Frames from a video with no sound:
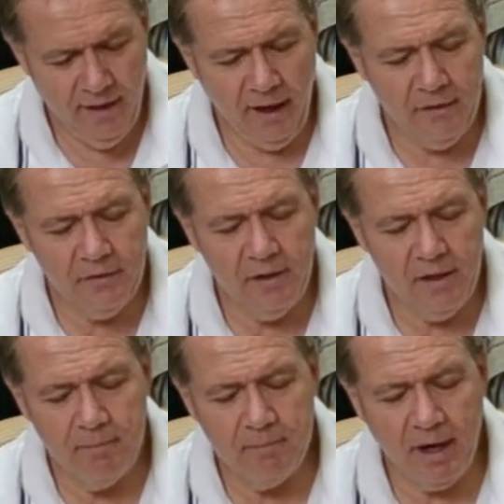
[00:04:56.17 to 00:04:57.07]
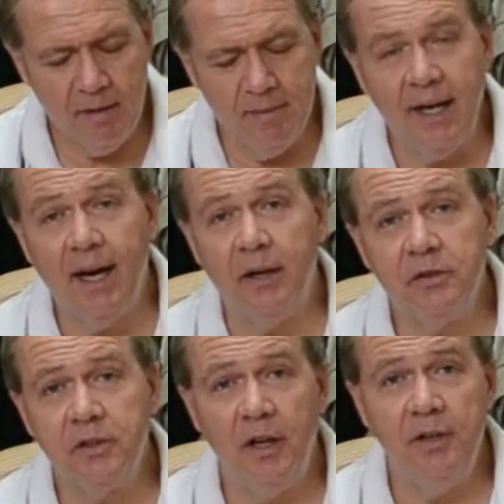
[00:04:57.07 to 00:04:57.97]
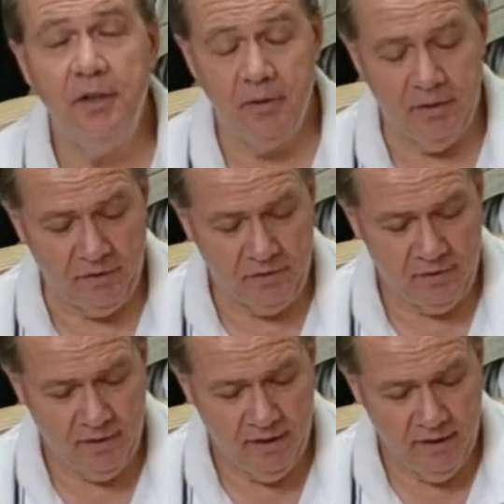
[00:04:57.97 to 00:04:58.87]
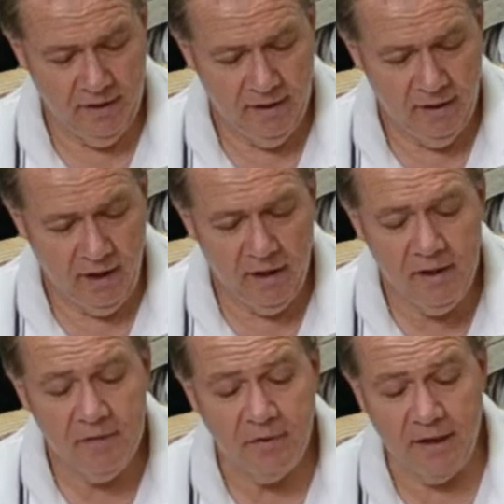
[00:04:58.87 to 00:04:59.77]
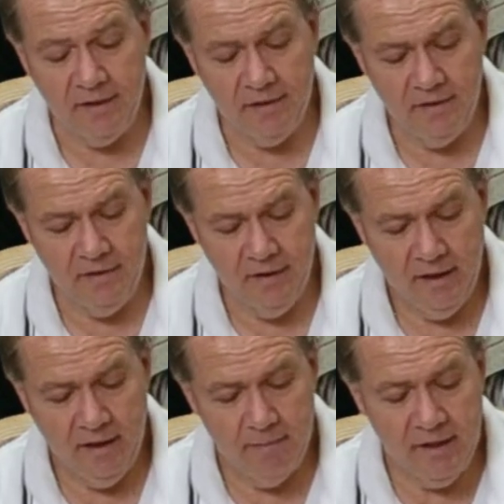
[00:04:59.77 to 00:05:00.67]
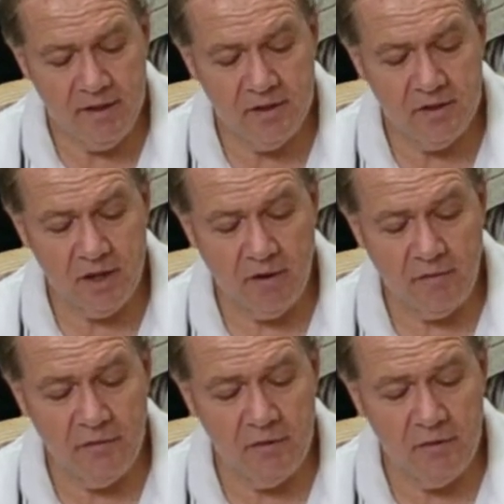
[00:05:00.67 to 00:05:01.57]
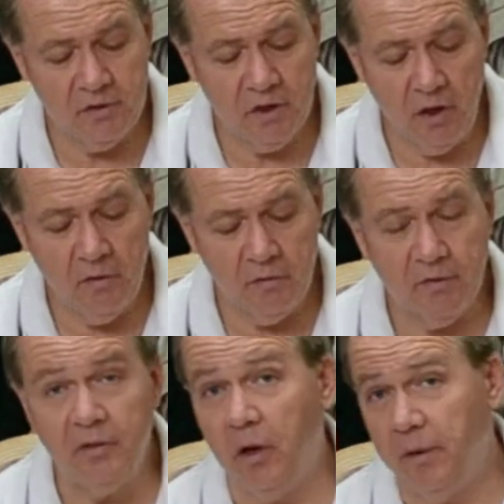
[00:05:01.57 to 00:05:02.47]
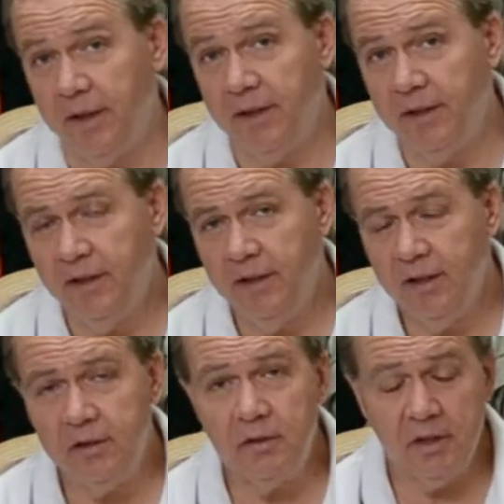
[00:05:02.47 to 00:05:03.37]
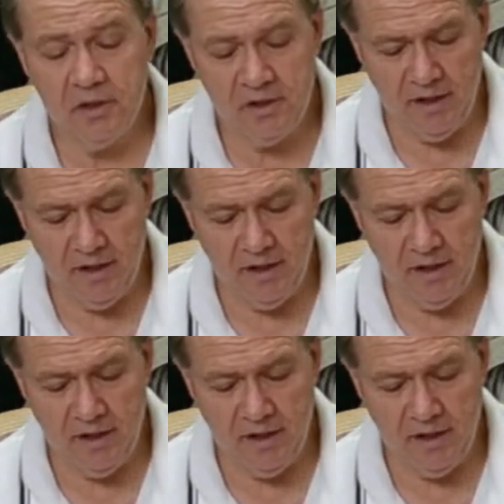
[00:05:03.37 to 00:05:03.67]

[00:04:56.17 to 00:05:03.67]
I sit in Barbie house unnoticed, uninvited, a mason jar full to overflowing, crushed